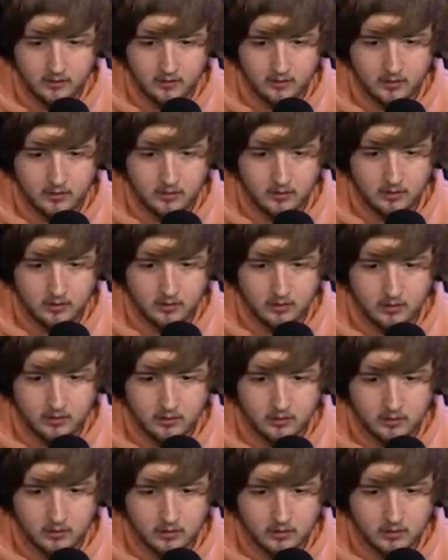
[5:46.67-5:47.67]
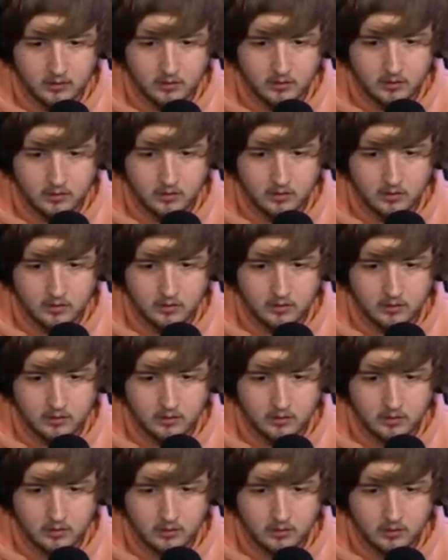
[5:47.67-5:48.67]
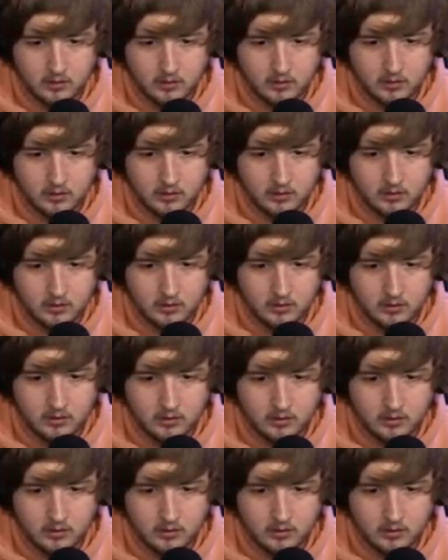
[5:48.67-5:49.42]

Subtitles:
Nobody speaks.